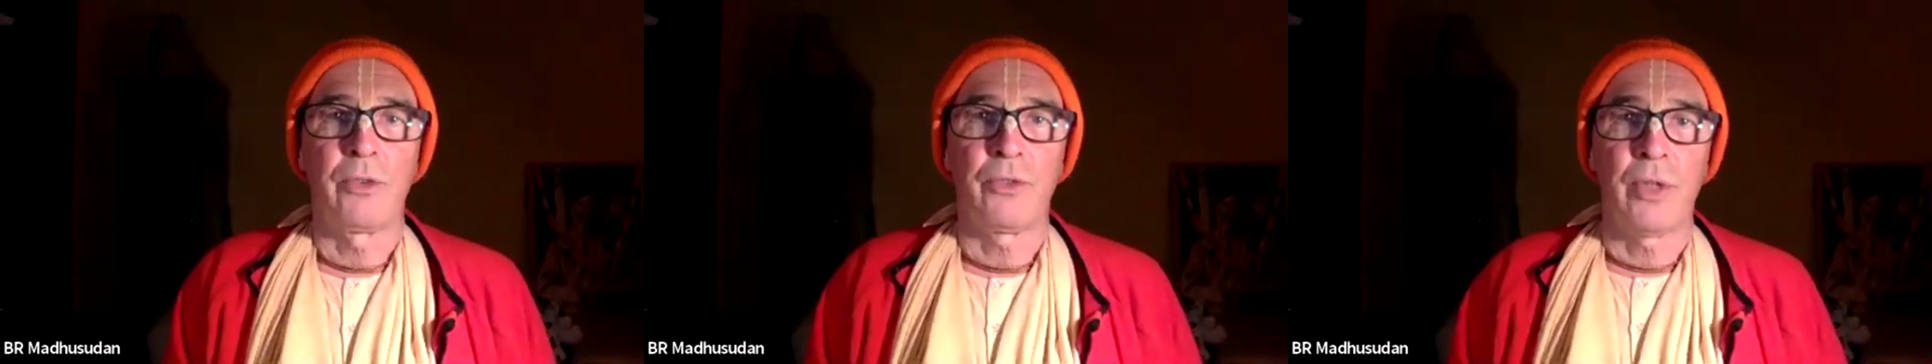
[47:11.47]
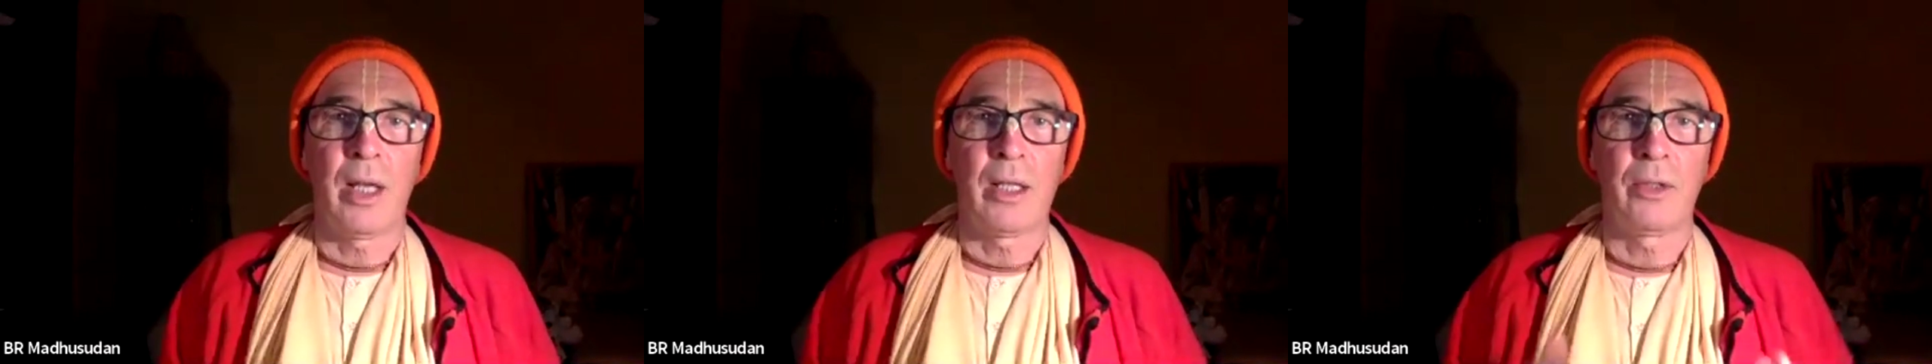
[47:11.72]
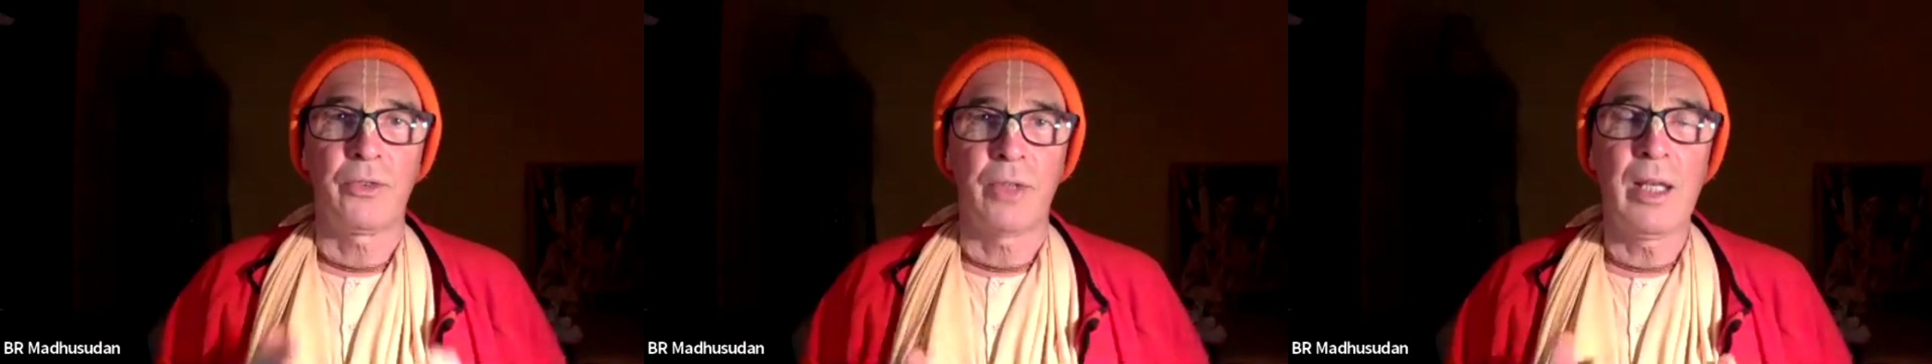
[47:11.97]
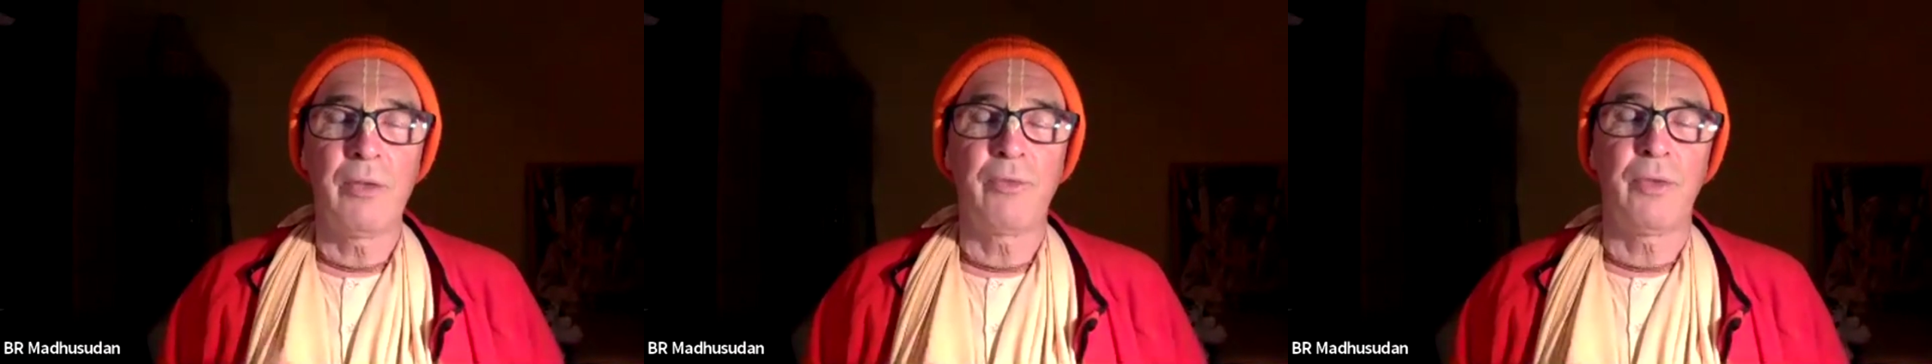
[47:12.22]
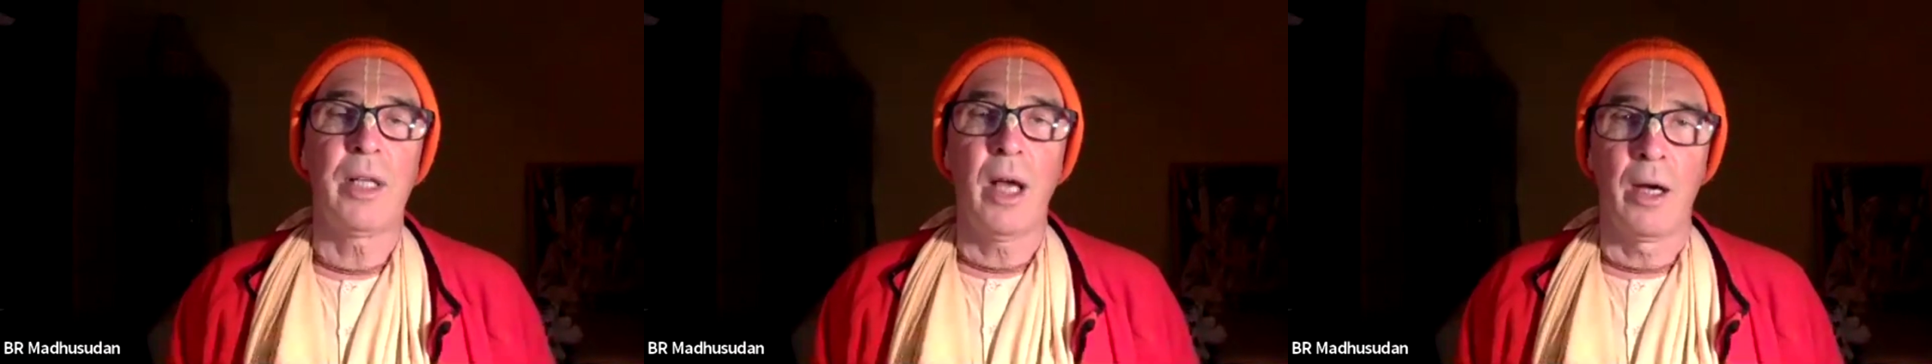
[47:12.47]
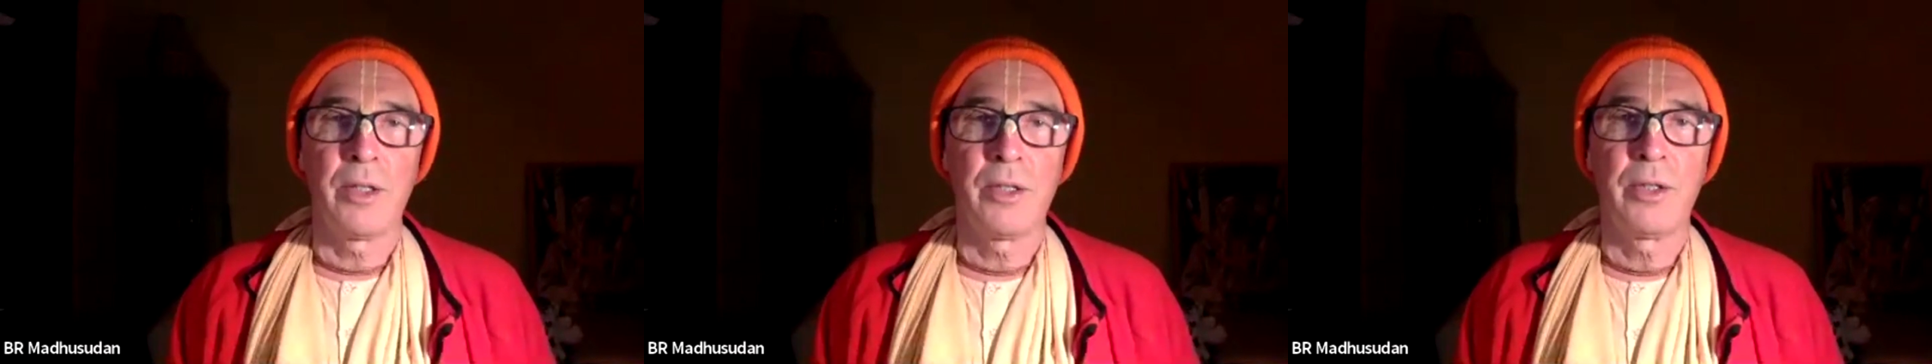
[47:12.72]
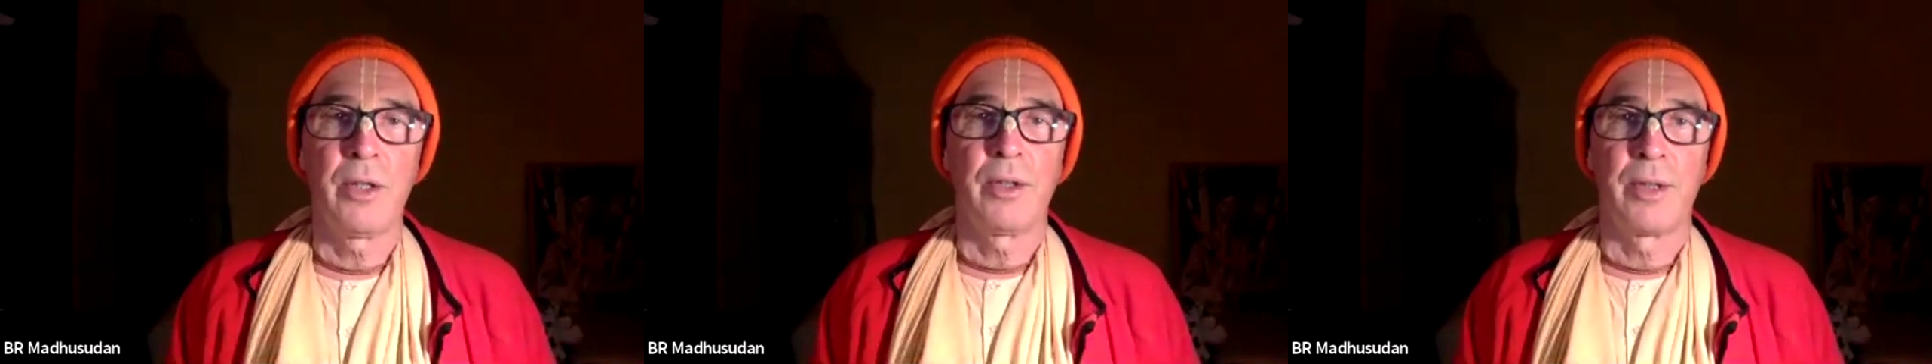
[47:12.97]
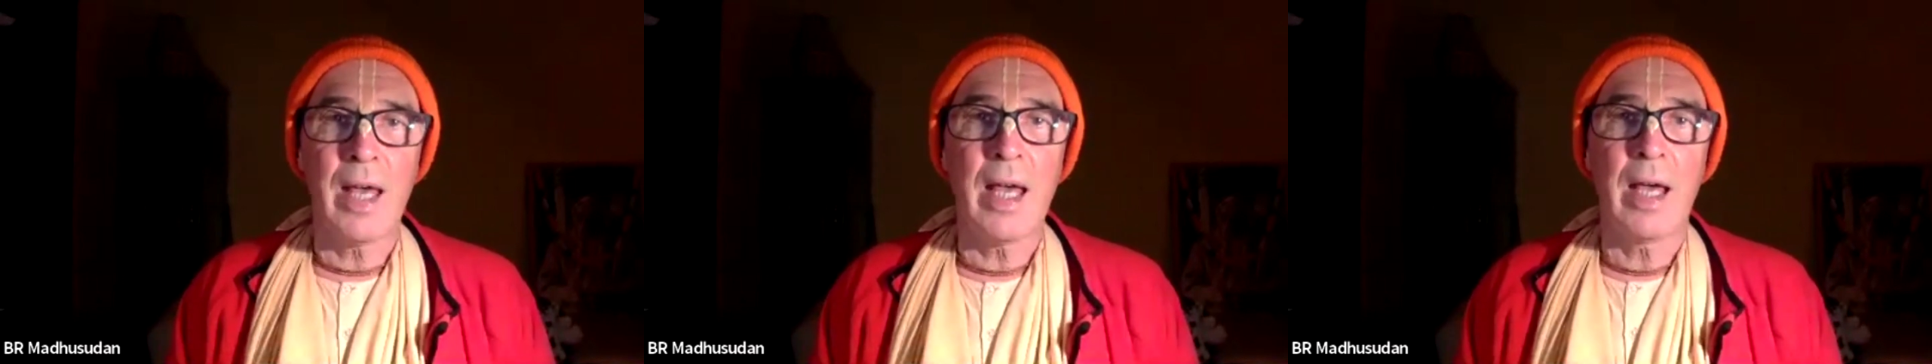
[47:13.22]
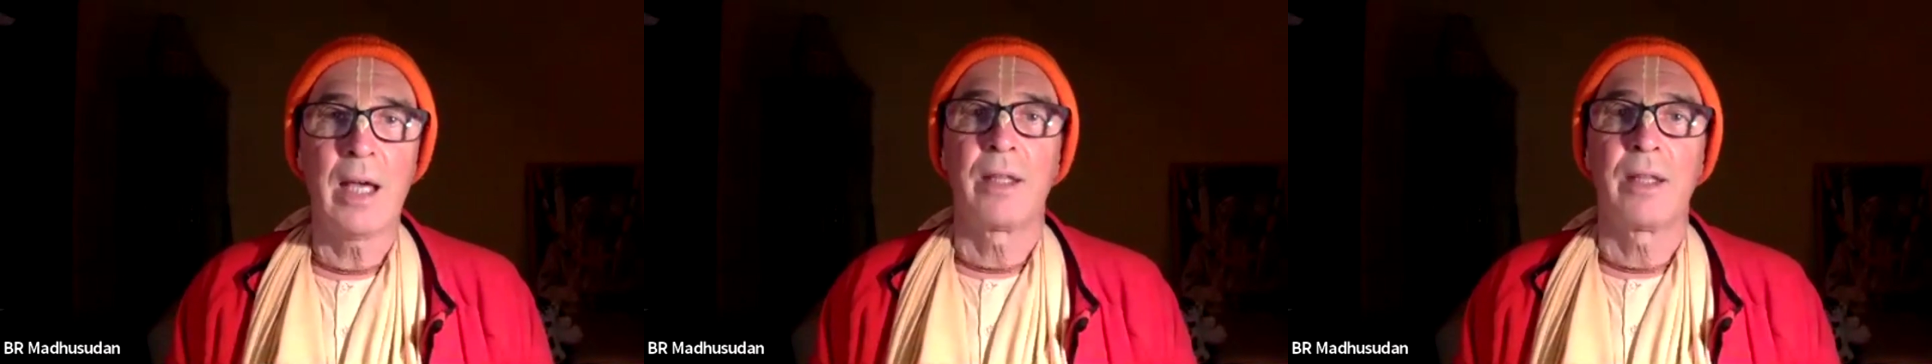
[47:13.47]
stay safely under there,